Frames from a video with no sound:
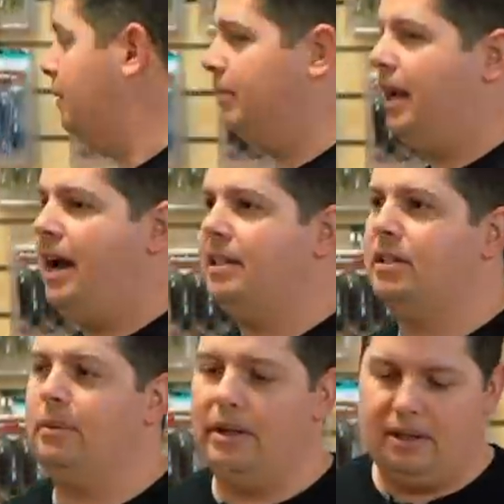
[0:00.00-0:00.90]
from
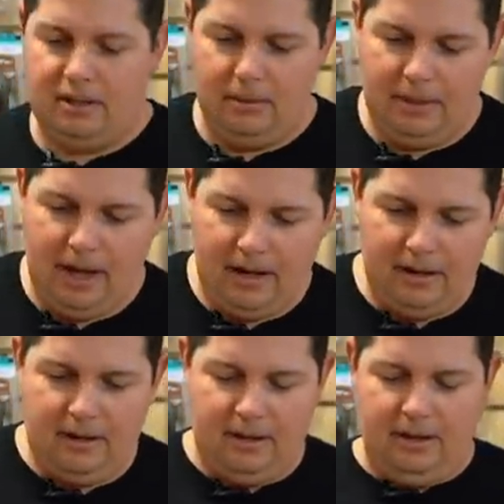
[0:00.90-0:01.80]
Castaway. So we
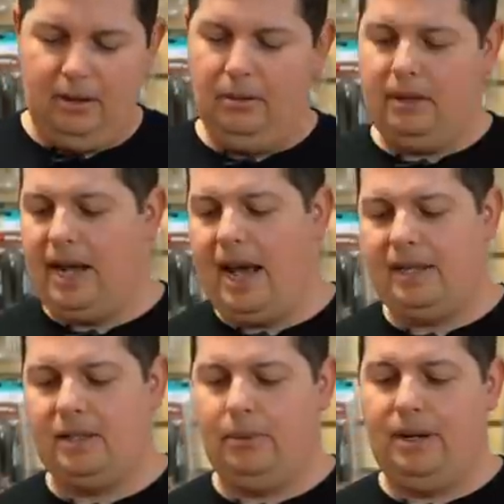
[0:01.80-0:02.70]
got the new
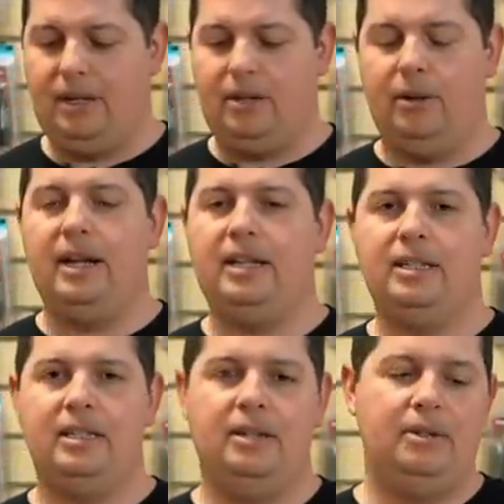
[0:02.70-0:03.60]
Castaway
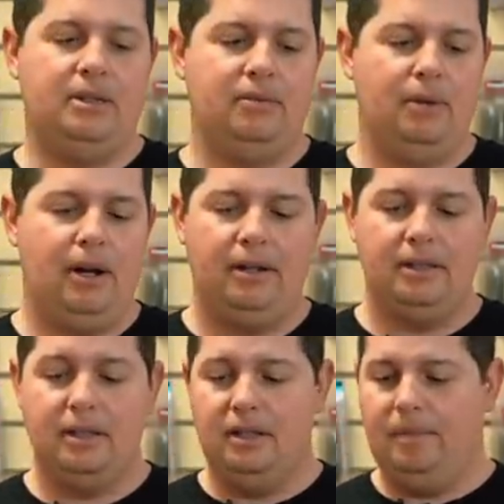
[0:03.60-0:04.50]
Cranking series of
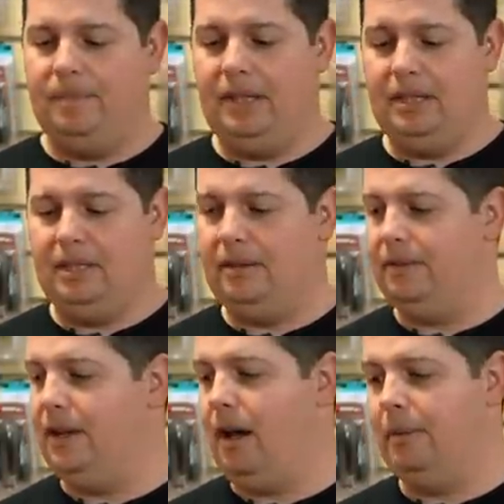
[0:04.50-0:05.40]
rods. This is a
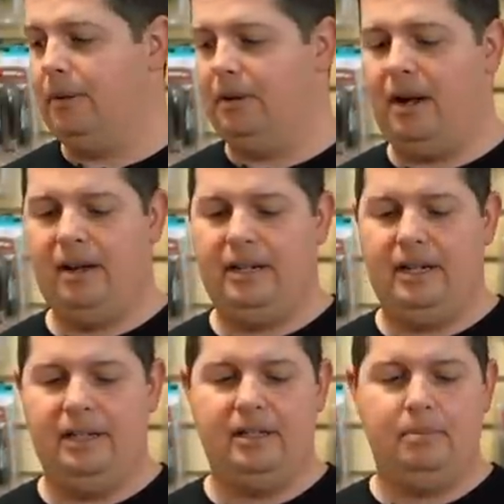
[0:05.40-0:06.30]
phenomenal rod,
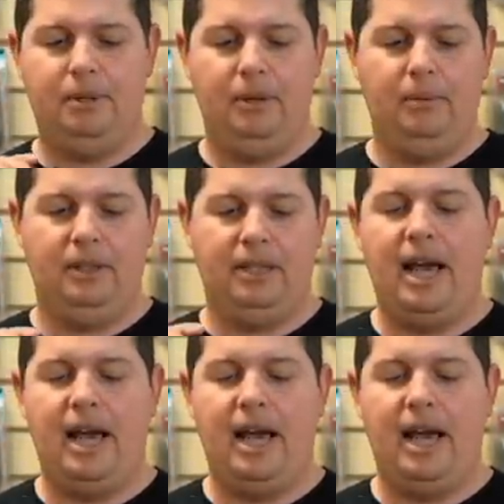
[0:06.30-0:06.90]
and it's built with